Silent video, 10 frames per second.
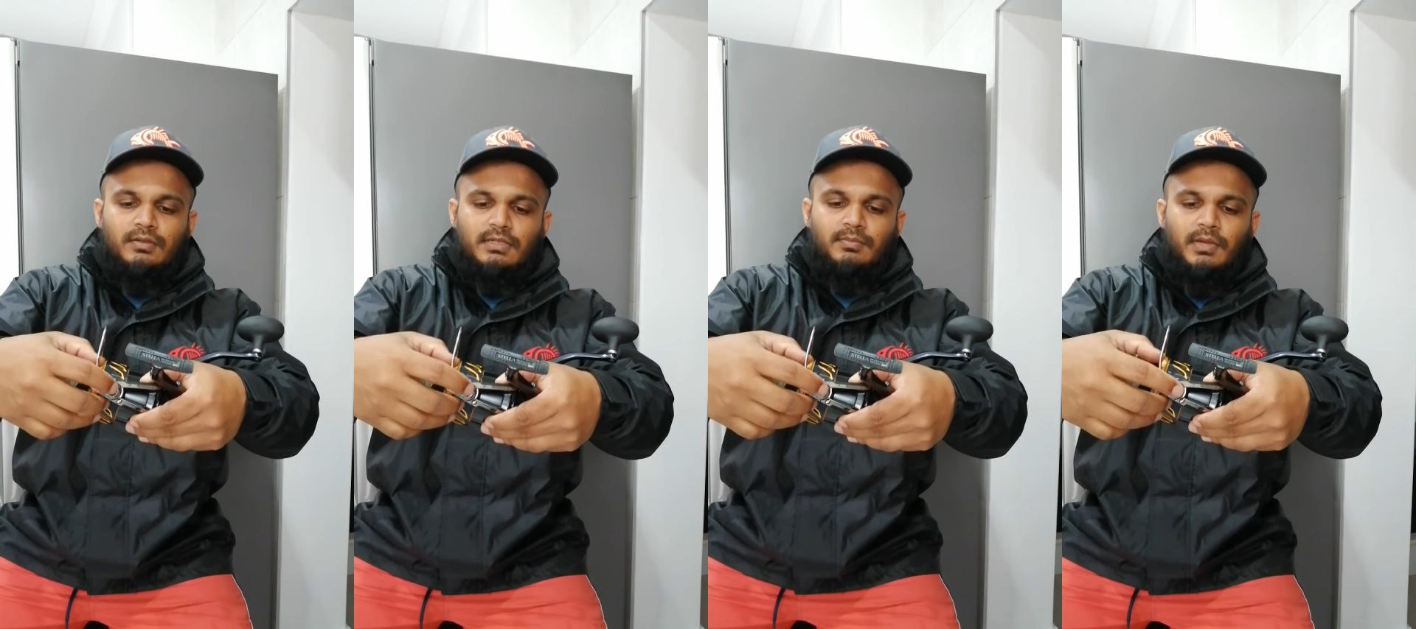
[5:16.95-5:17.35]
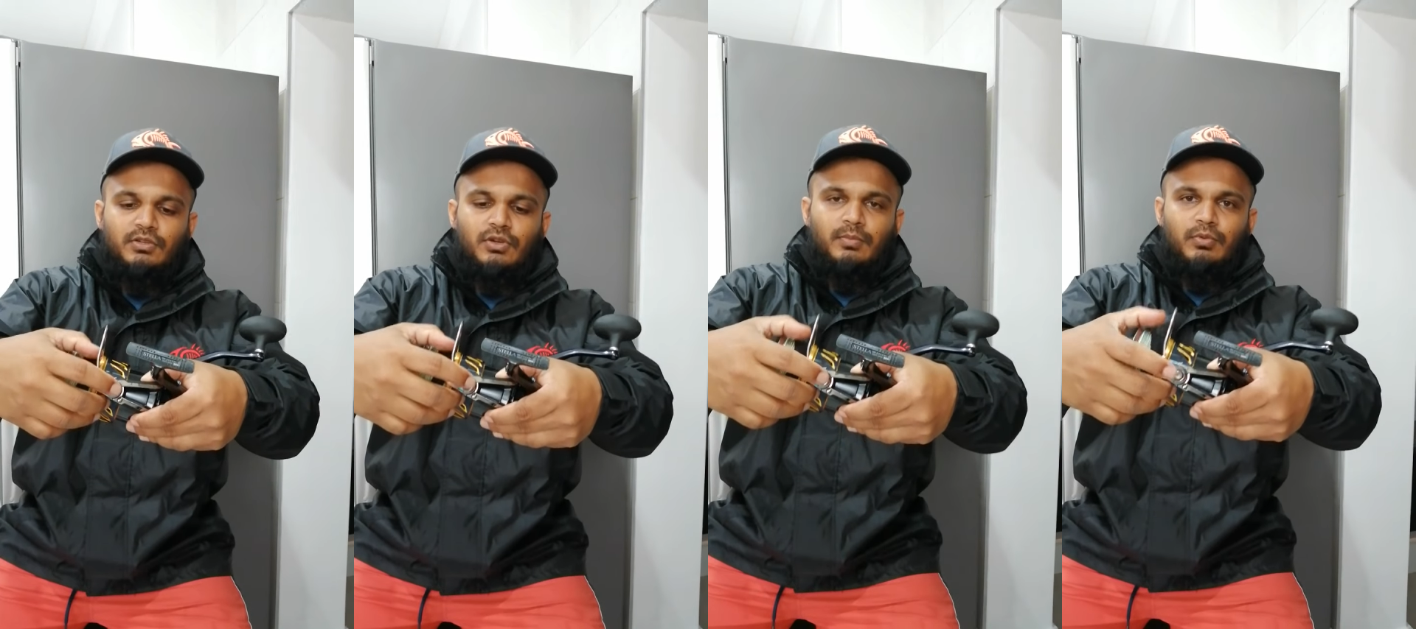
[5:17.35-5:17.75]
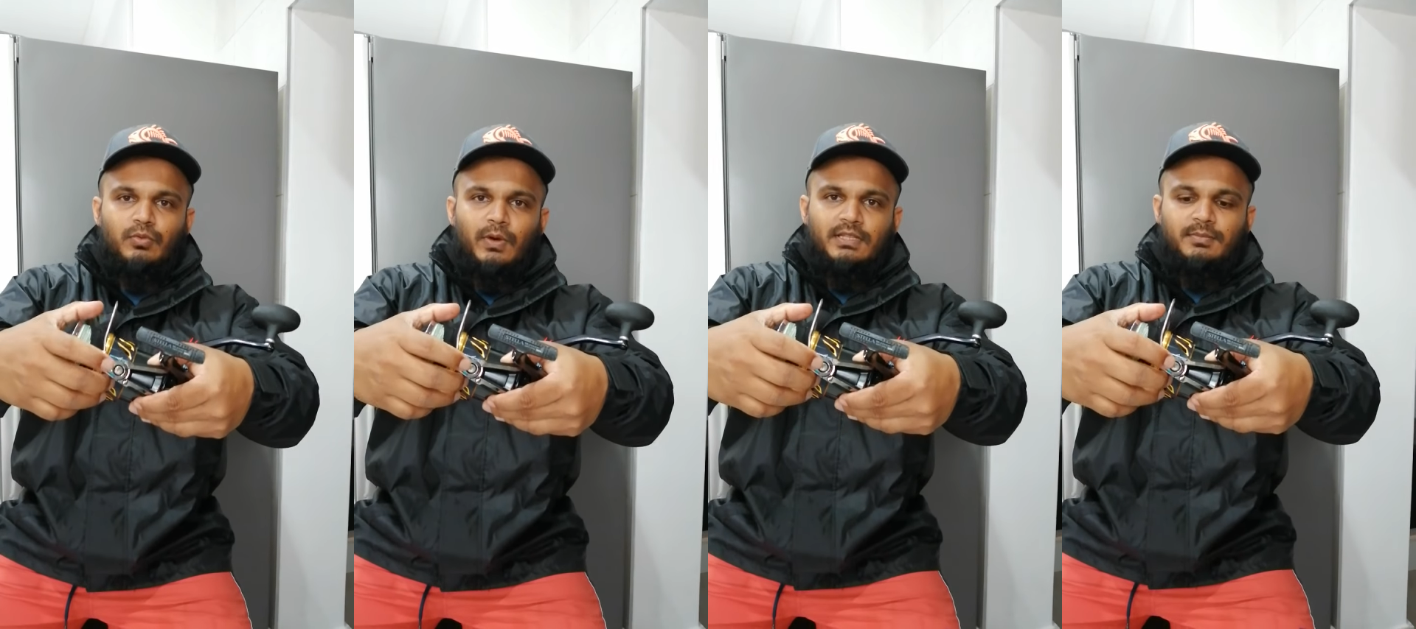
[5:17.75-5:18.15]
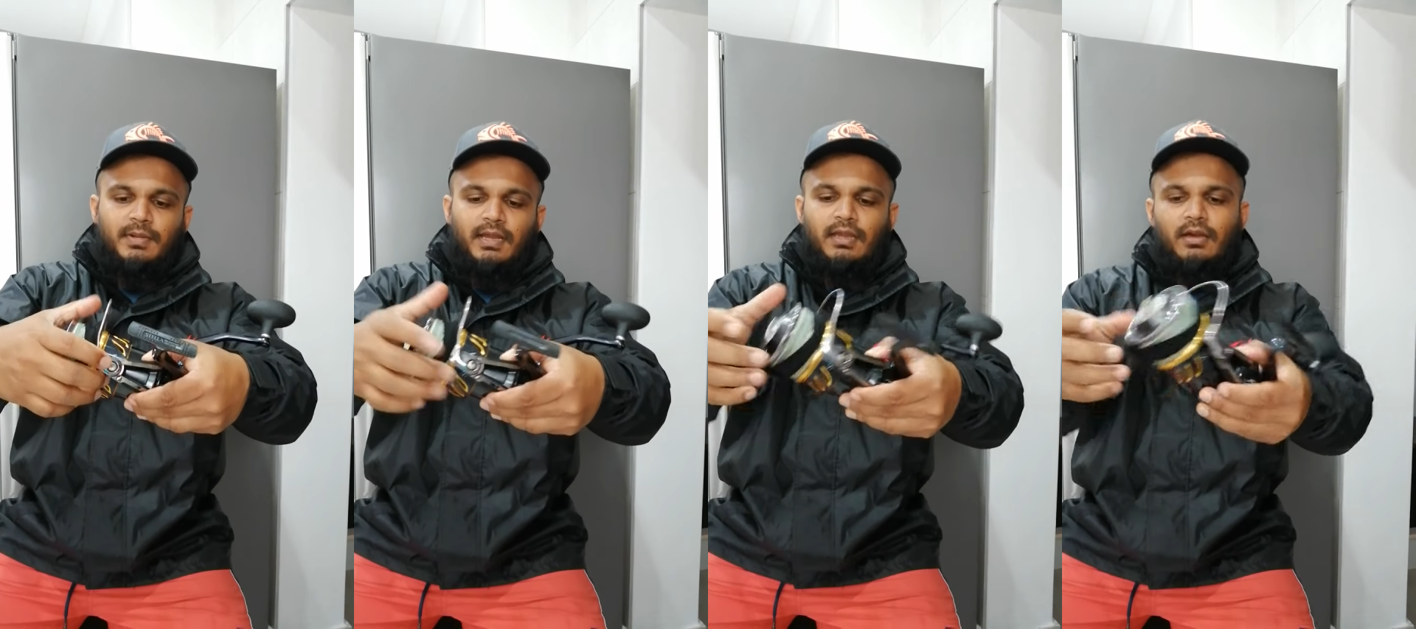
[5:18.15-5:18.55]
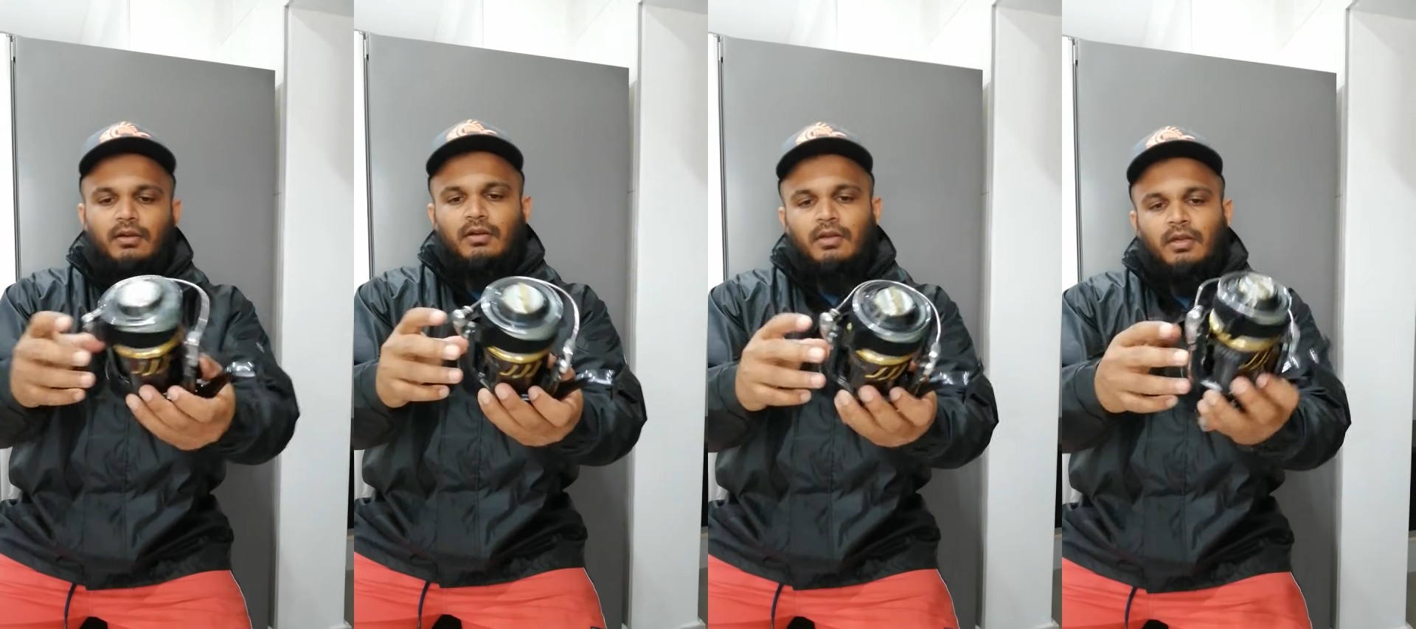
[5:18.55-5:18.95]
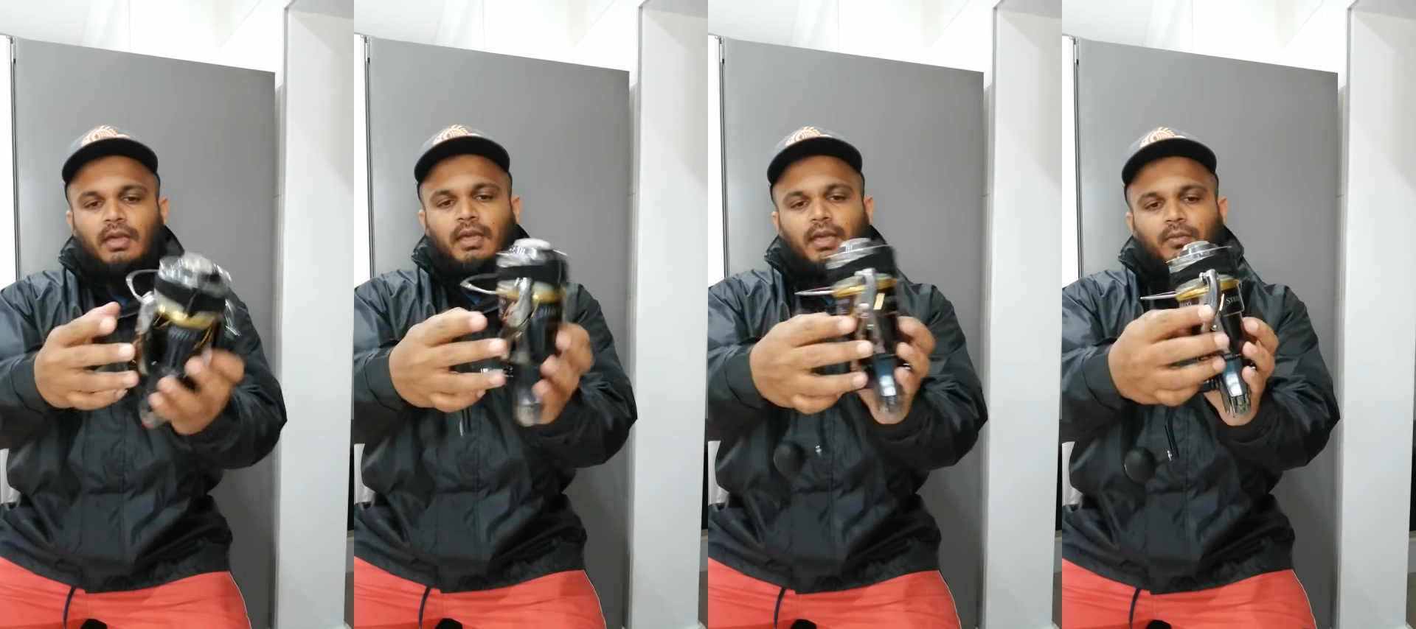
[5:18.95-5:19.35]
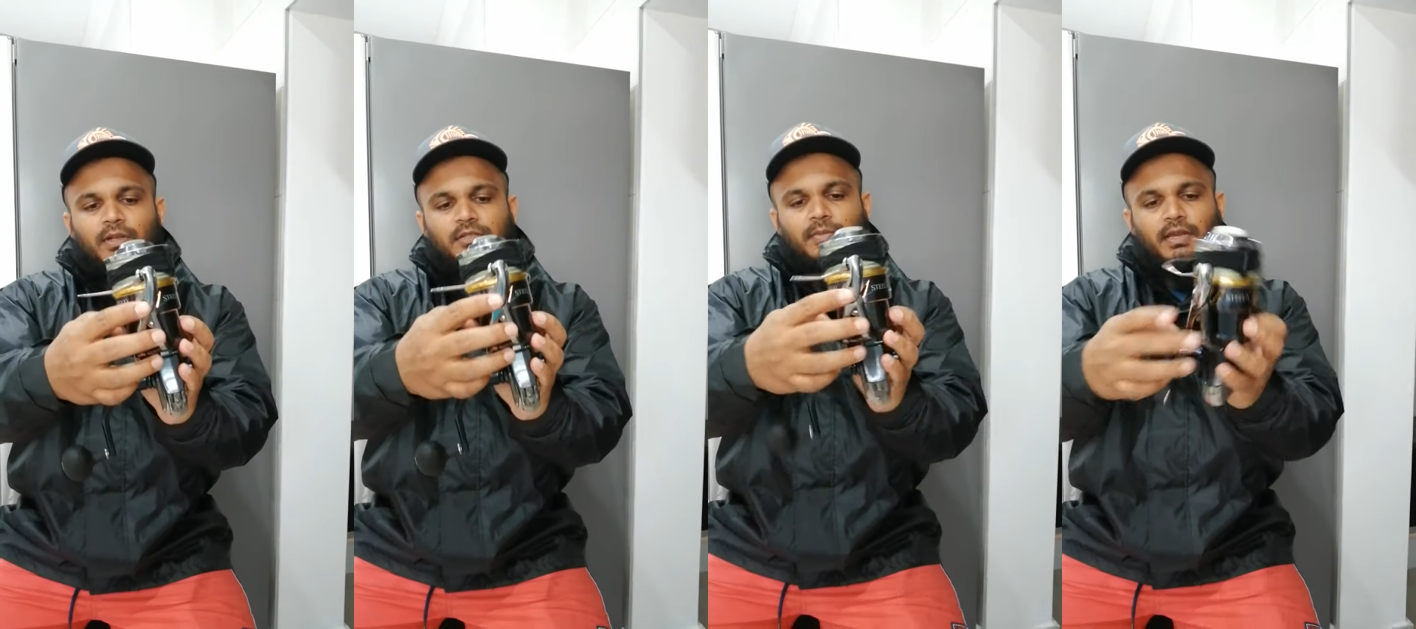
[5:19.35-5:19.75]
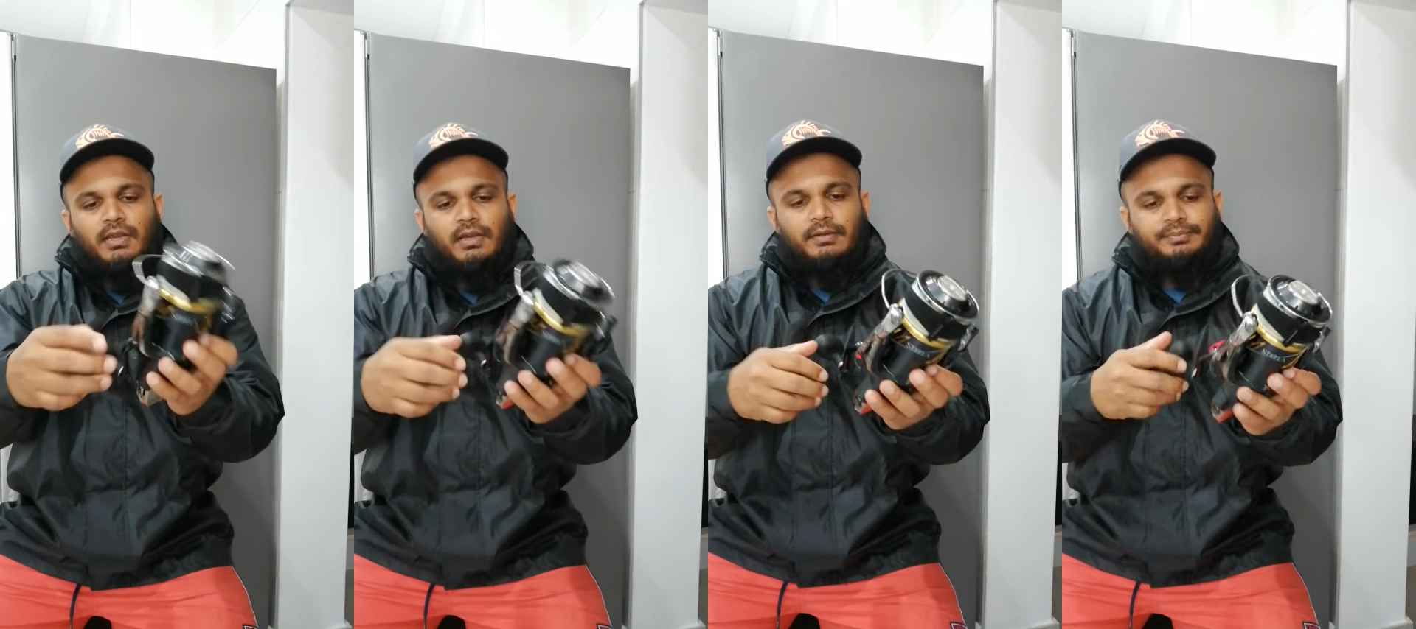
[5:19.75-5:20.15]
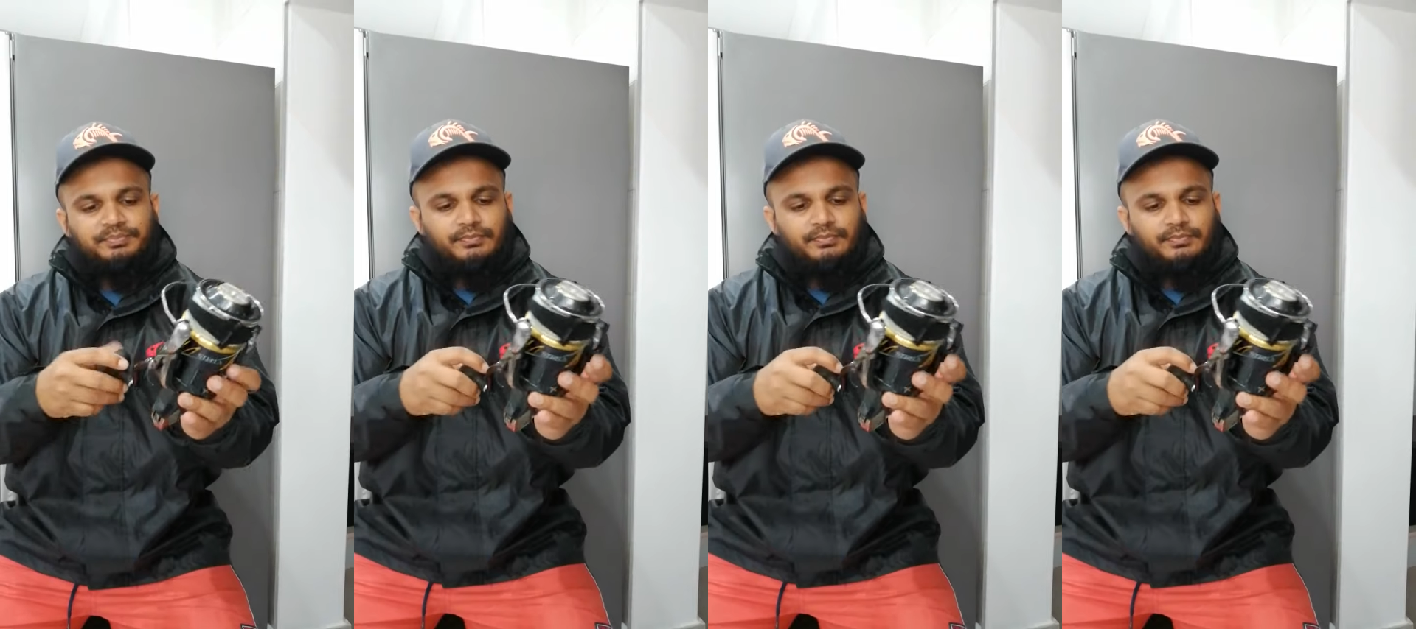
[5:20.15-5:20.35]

Just make sure you put one spray here and one spray here.